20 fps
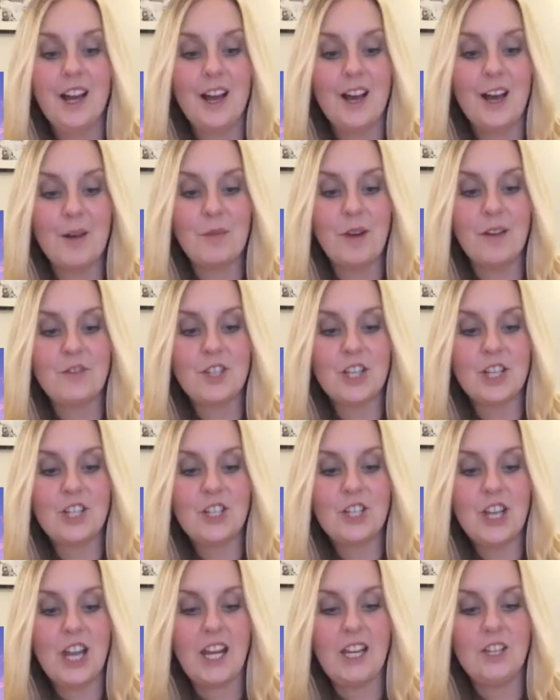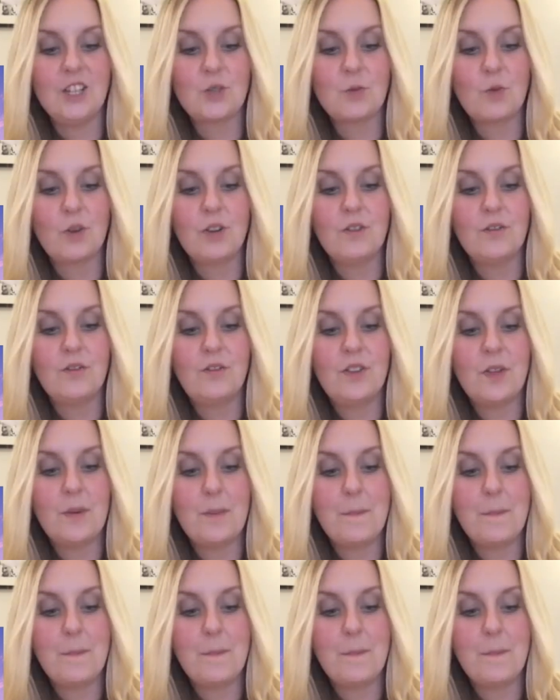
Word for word: um, I've just changed one of the